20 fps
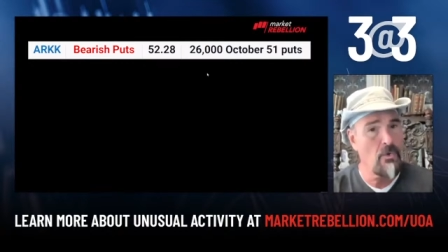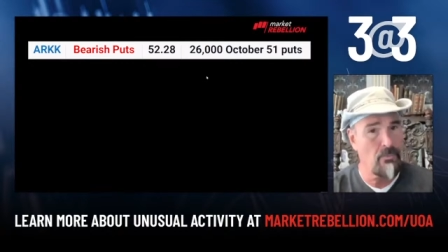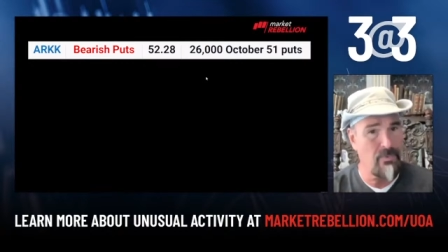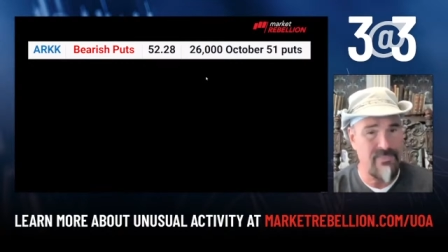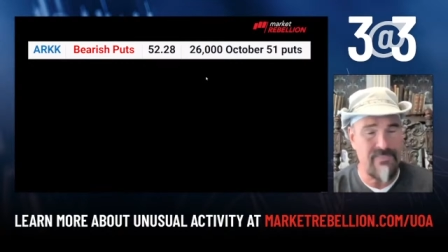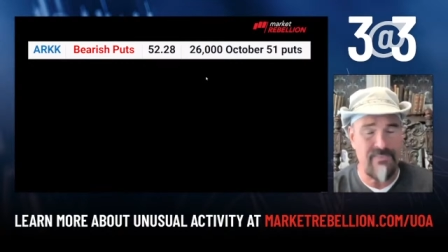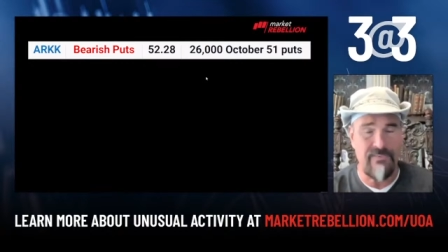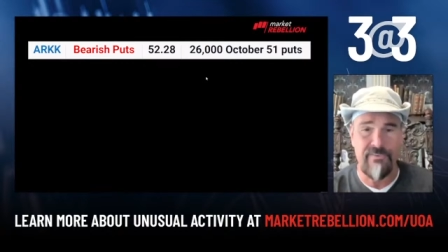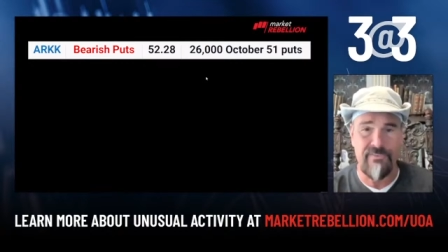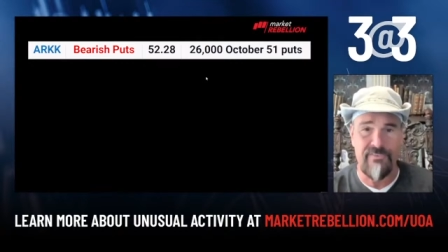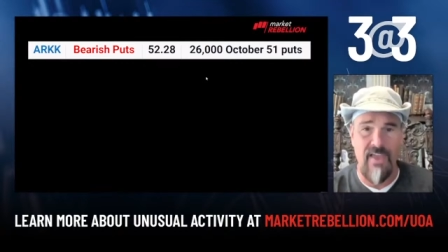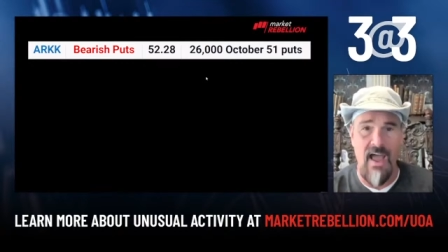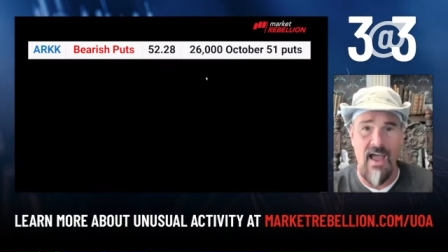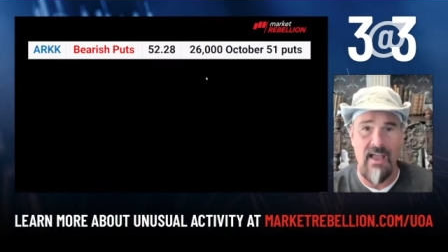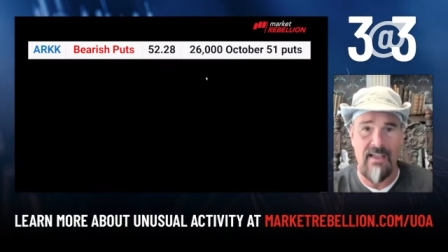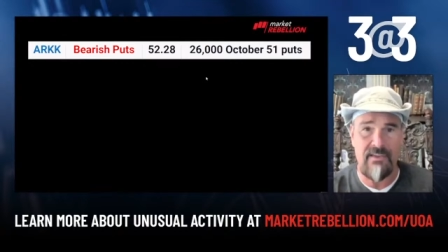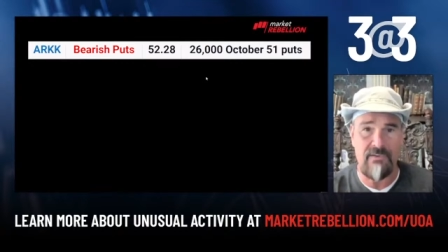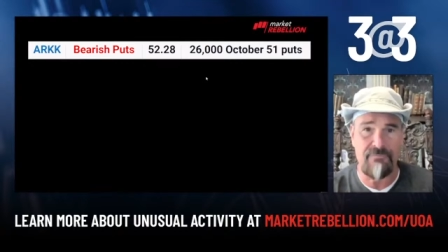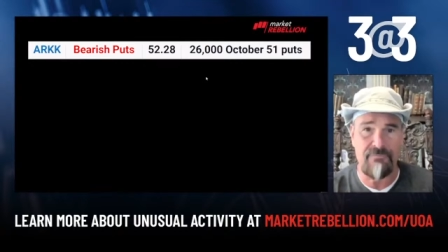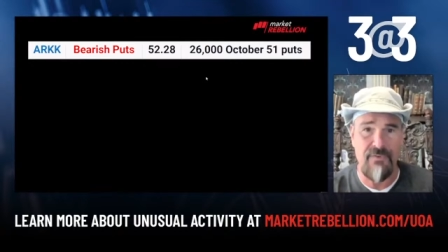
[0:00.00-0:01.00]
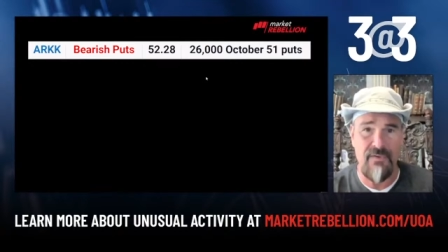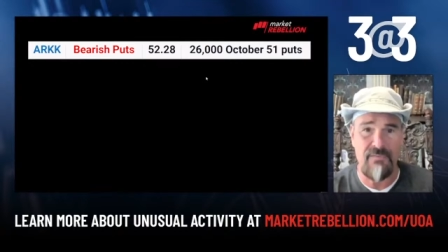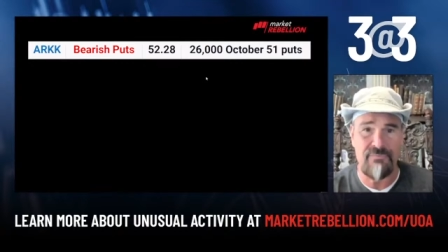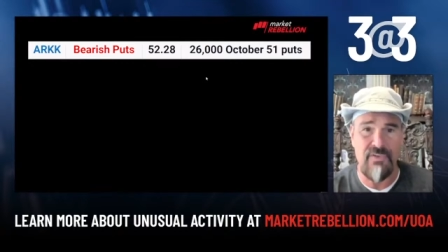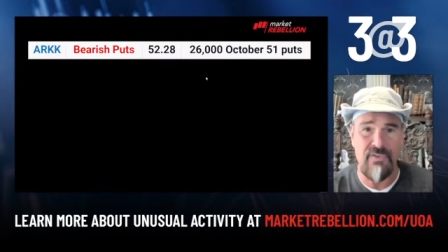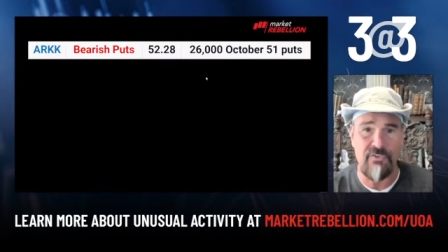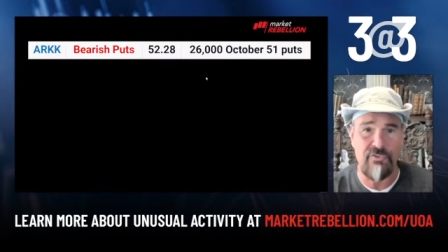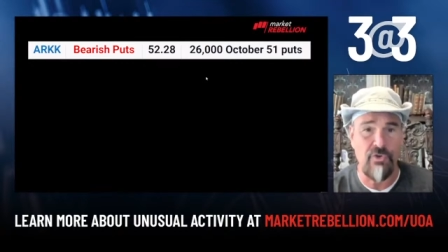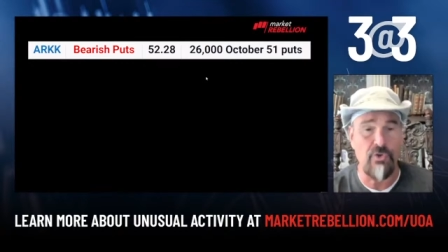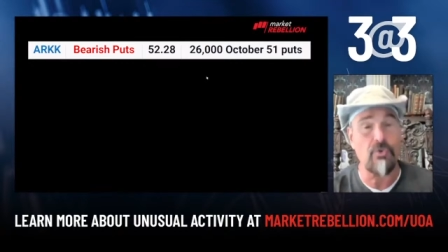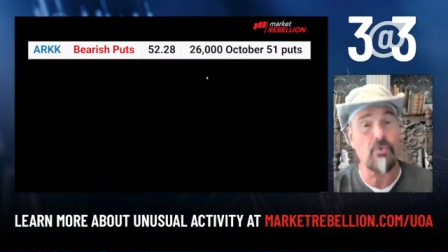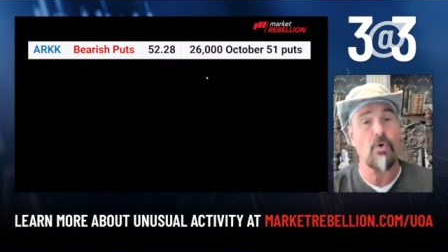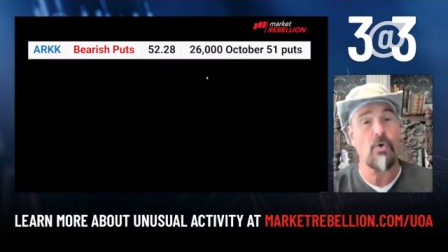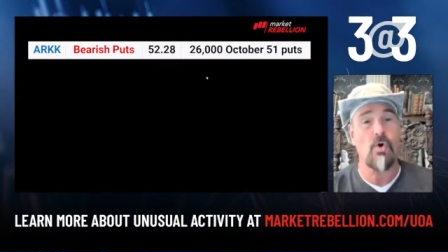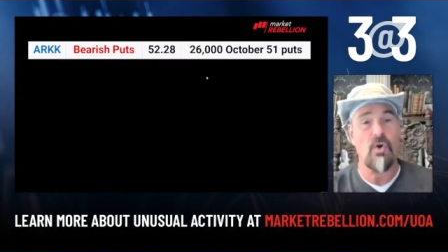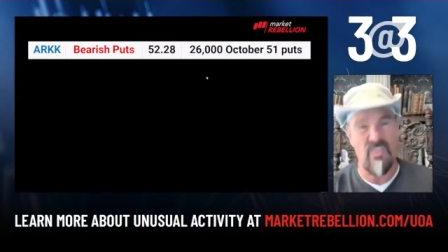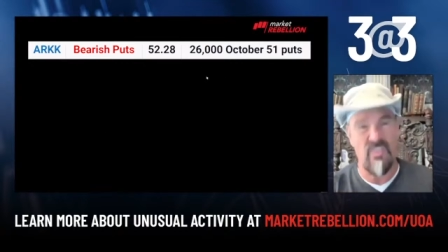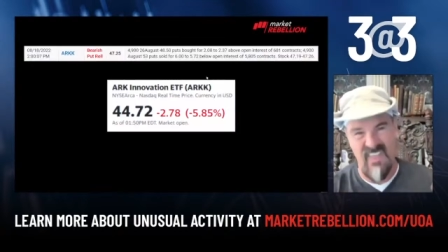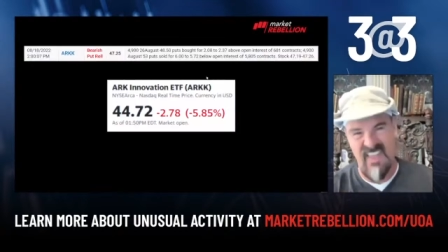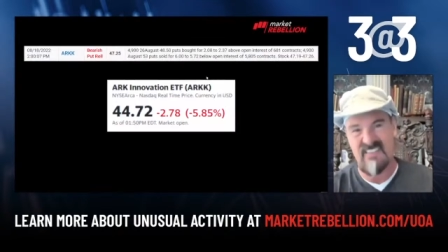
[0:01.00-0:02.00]
with the stock at 52
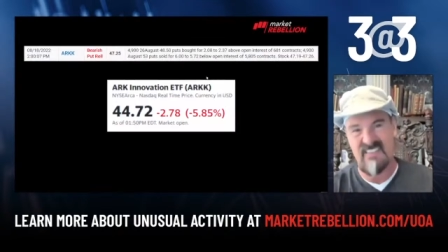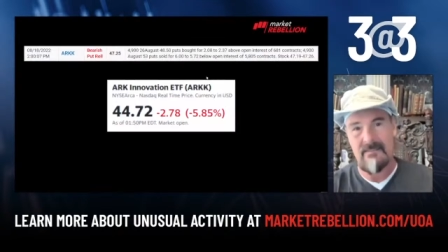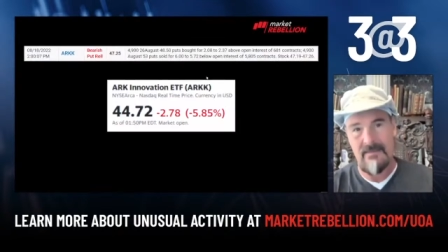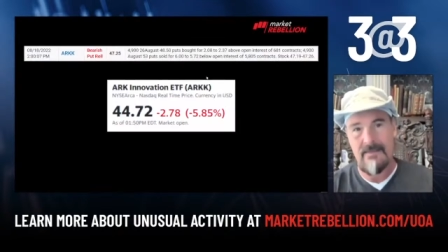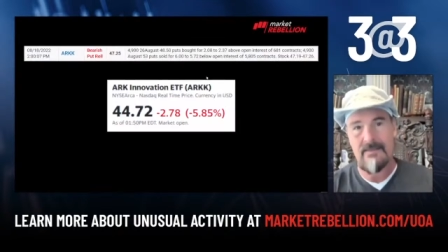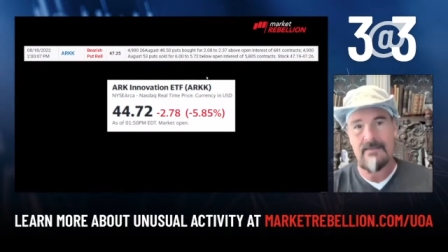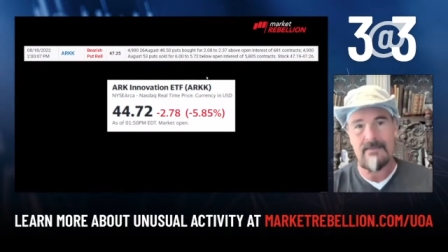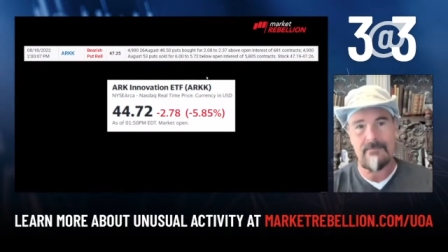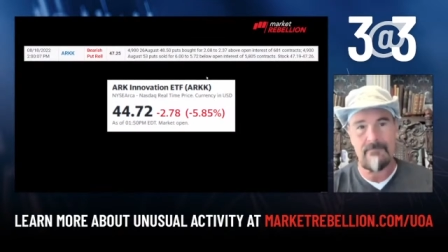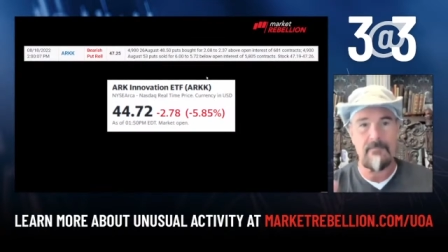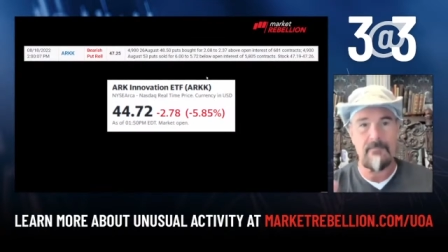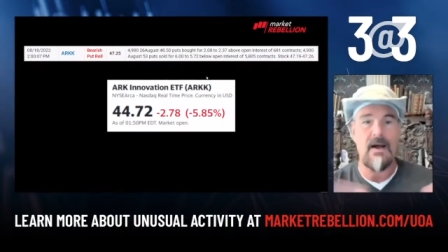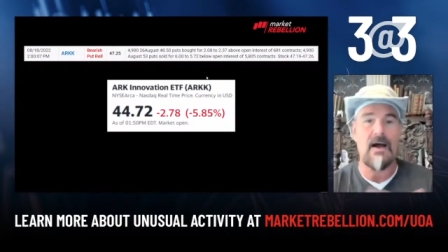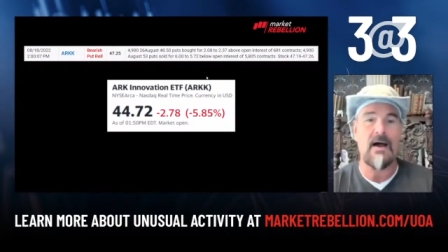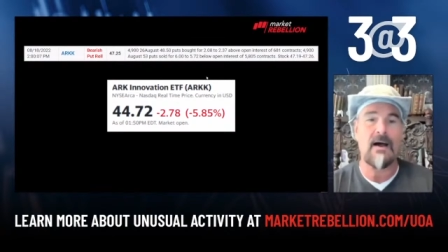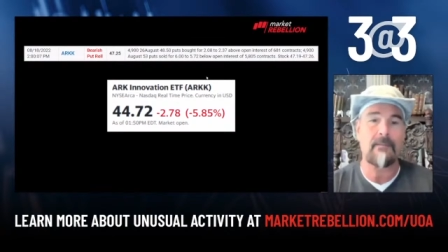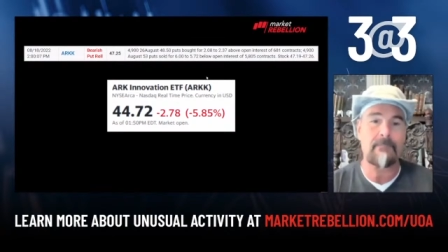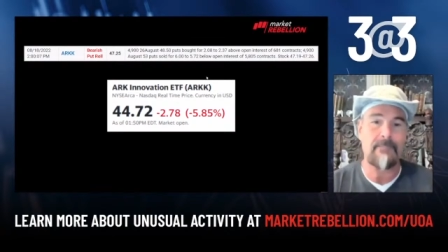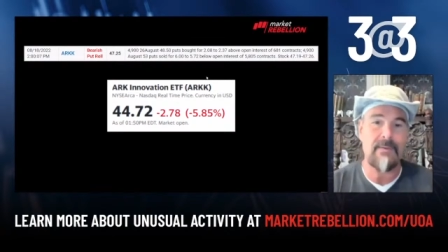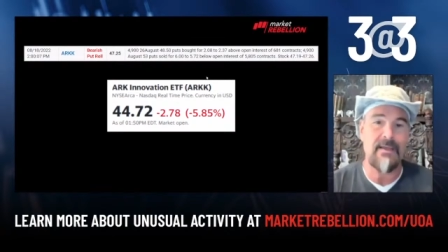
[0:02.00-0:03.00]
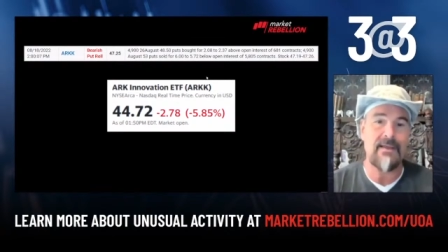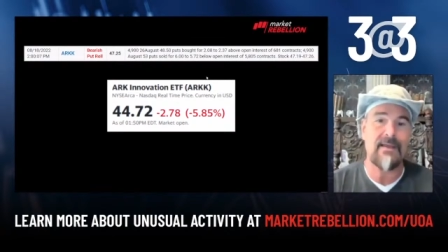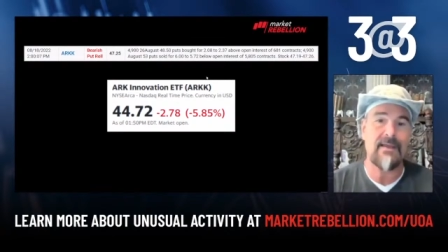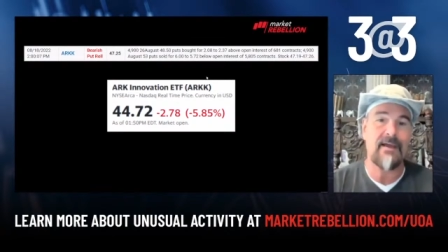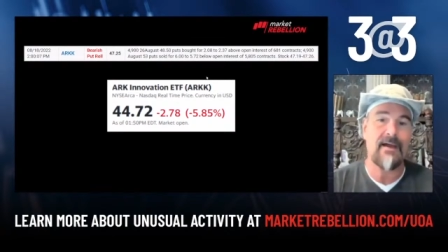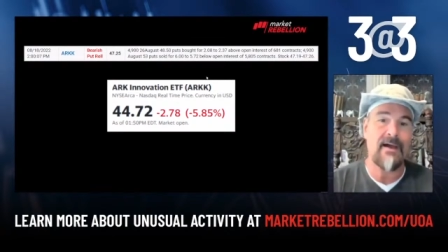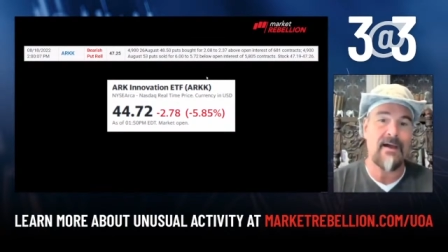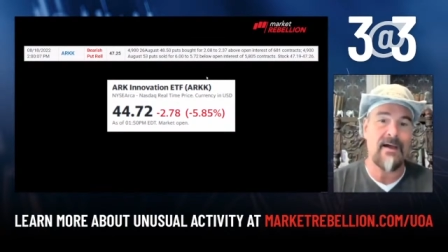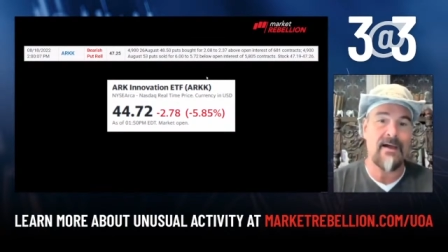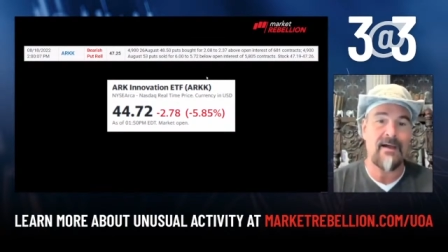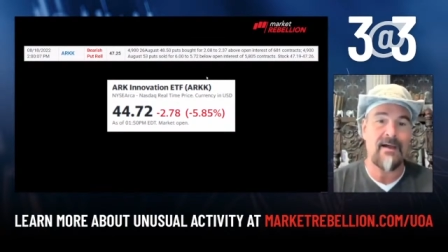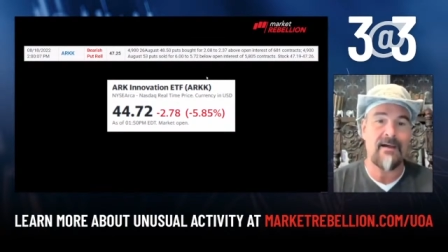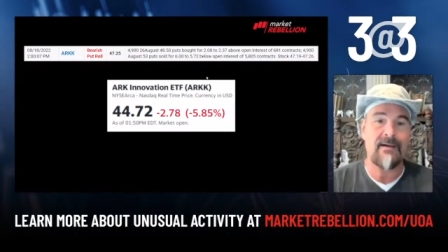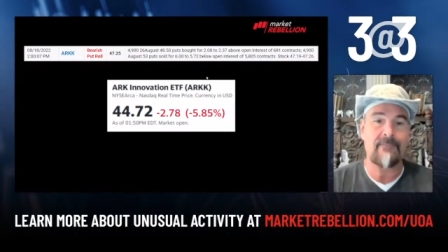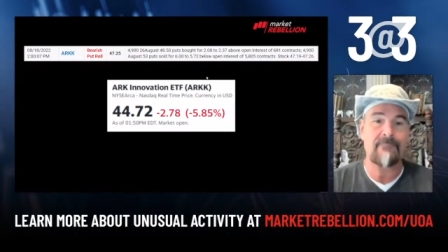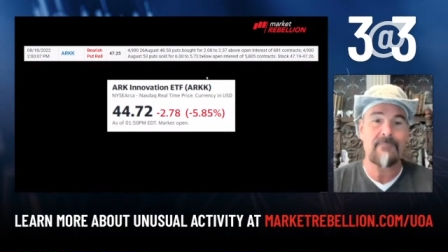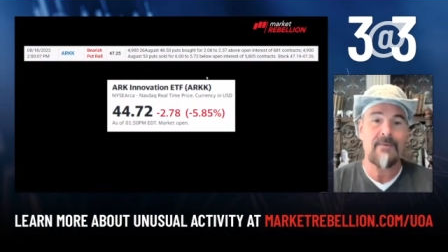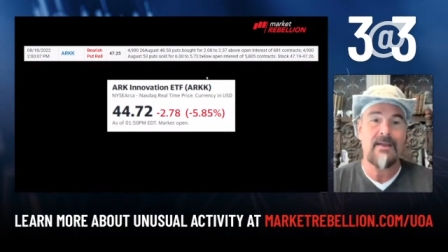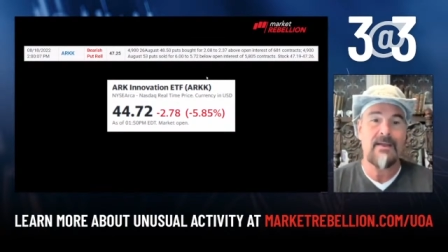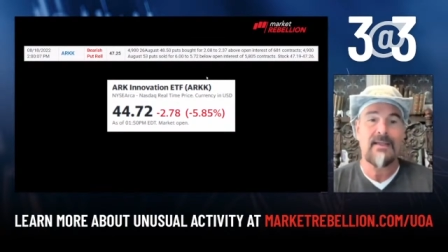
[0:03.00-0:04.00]
or the um,
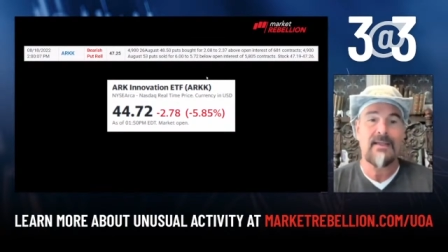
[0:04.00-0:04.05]
uh,